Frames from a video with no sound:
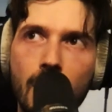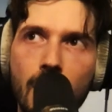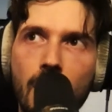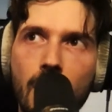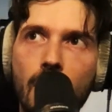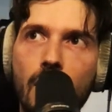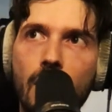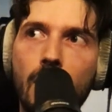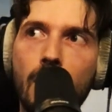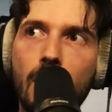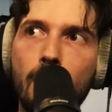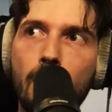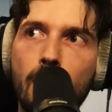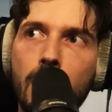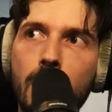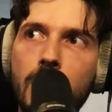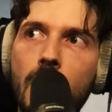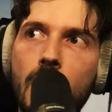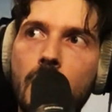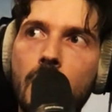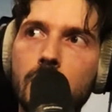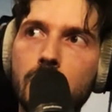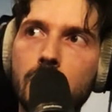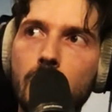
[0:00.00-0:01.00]

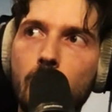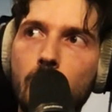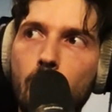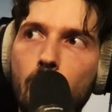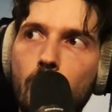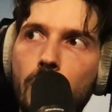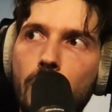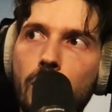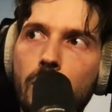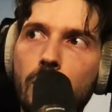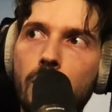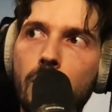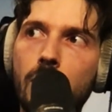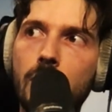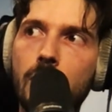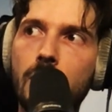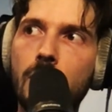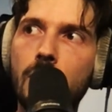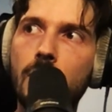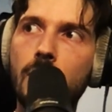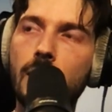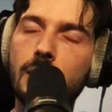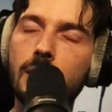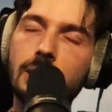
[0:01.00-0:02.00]
So with
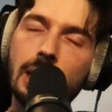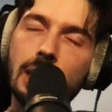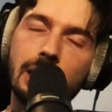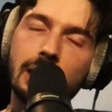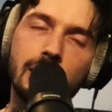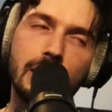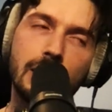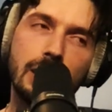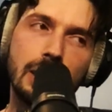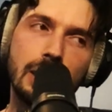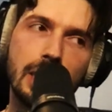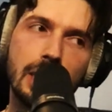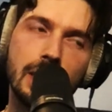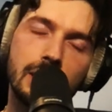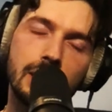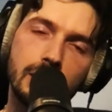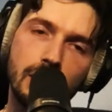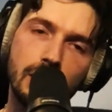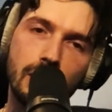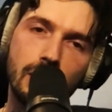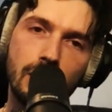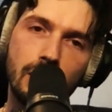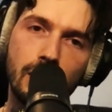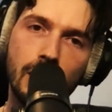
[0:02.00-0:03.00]
exactly this
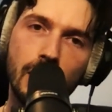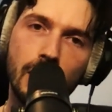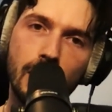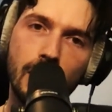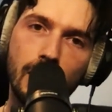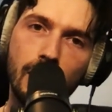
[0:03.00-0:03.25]
song,